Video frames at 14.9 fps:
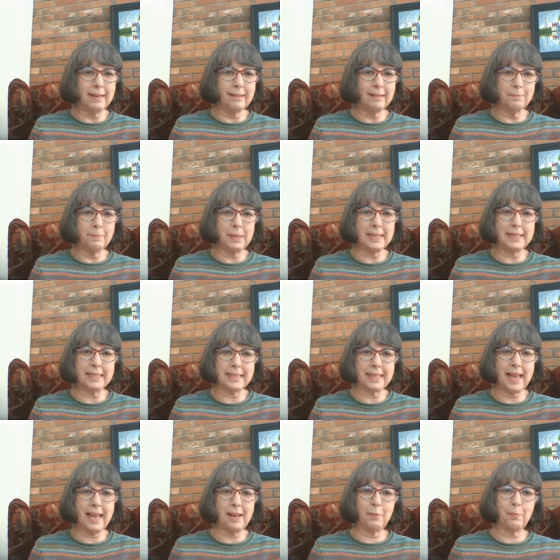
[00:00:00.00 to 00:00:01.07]
um,
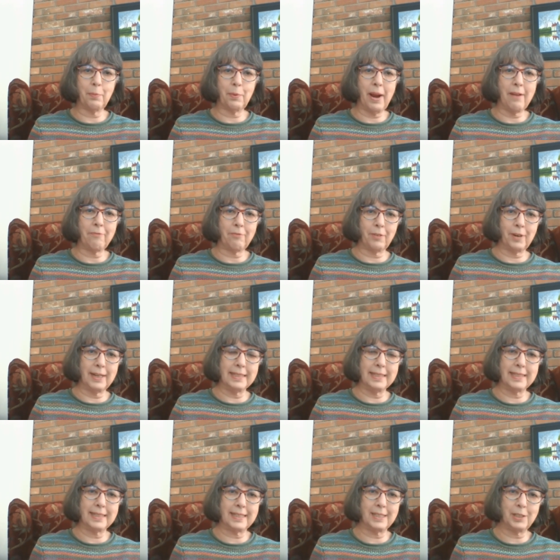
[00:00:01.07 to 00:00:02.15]
is a
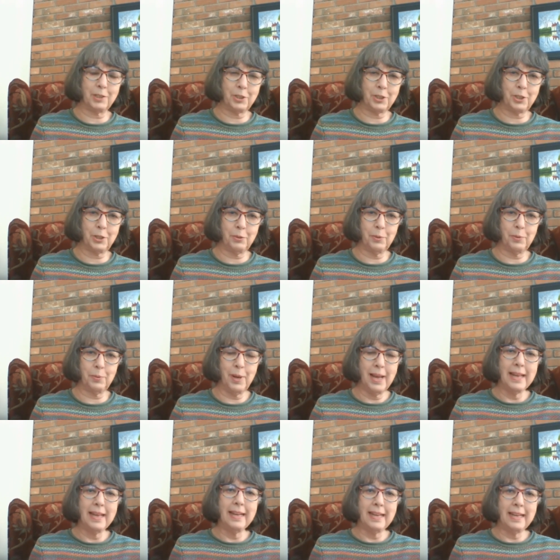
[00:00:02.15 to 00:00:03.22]
reference to
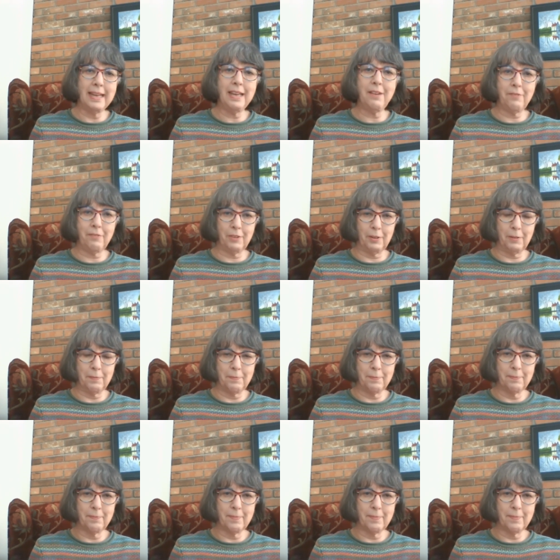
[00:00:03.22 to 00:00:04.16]
evil